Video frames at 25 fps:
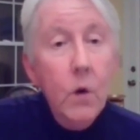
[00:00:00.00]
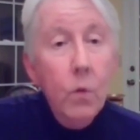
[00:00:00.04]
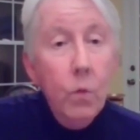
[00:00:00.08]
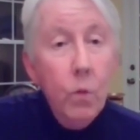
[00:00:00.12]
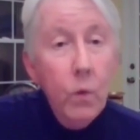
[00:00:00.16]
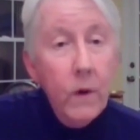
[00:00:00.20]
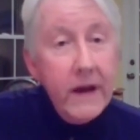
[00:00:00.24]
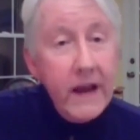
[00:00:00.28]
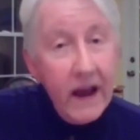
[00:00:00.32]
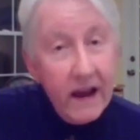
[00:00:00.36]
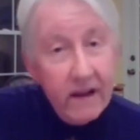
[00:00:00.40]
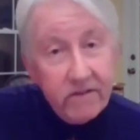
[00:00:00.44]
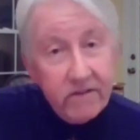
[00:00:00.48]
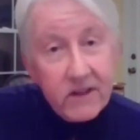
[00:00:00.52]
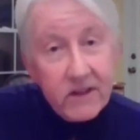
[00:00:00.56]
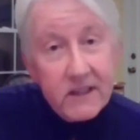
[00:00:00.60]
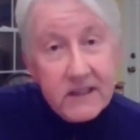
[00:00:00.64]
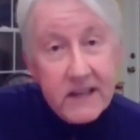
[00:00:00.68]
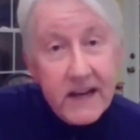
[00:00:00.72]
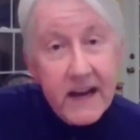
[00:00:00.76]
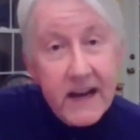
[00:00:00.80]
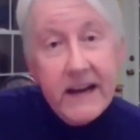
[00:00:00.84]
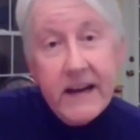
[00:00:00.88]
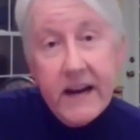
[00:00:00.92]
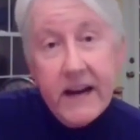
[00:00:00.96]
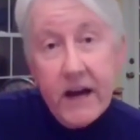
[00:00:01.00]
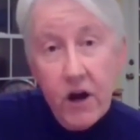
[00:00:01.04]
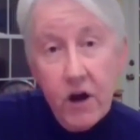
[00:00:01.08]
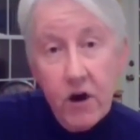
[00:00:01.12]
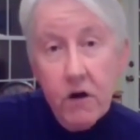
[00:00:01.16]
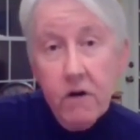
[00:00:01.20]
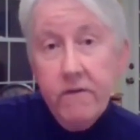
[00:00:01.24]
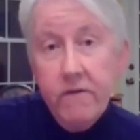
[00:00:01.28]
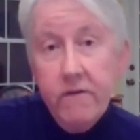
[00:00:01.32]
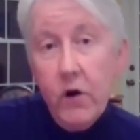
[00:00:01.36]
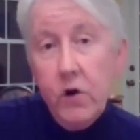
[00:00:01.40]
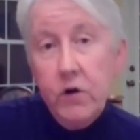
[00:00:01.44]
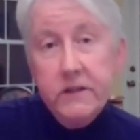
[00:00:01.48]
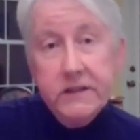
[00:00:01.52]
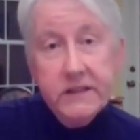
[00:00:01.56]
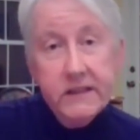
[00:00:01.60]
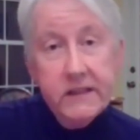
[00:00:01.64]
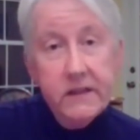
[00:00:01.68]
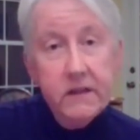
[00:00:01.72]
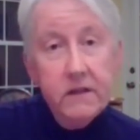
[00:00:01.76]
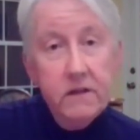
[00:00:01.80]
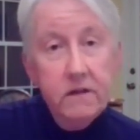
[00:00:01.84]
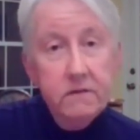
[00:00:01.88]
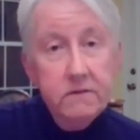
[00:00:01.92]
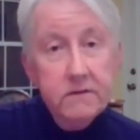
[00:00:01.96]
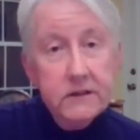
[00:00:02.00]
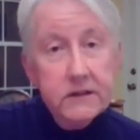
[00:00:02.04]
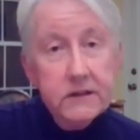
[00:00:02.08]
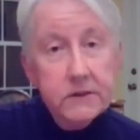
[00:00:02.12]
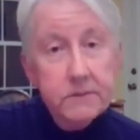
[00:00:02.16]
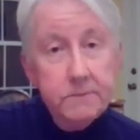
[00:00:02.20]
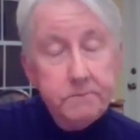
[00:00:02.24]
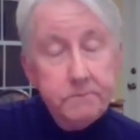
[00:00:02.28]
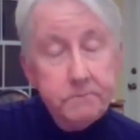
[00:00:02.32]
we have to take care of ourselves.